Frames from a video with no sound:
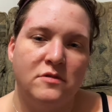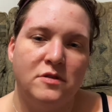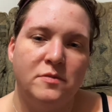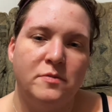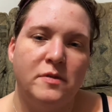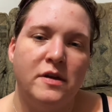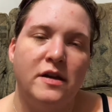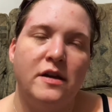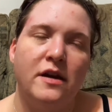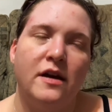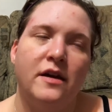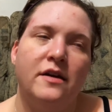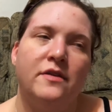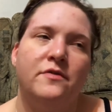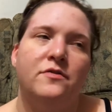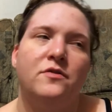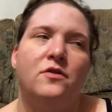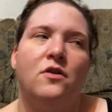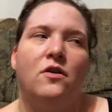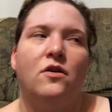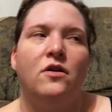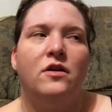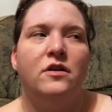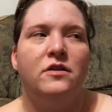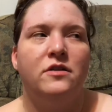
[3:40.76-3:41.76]
To me, I have
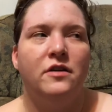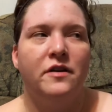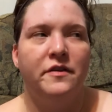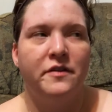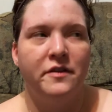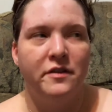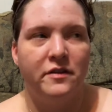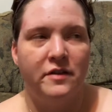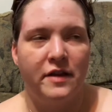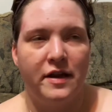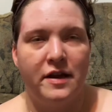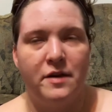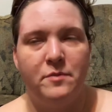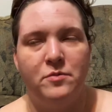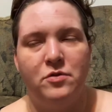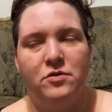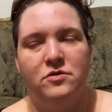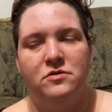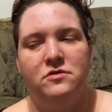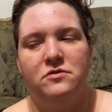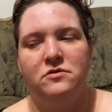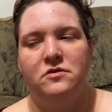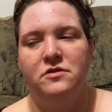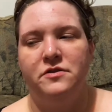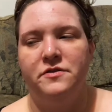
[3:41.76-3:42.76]
gone on the, like,
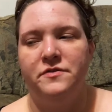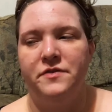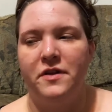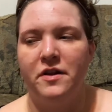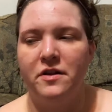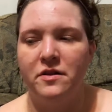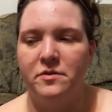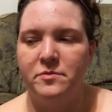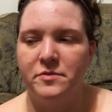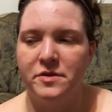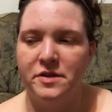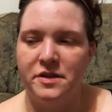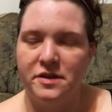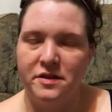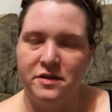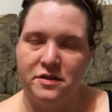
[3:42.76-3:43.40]
personal development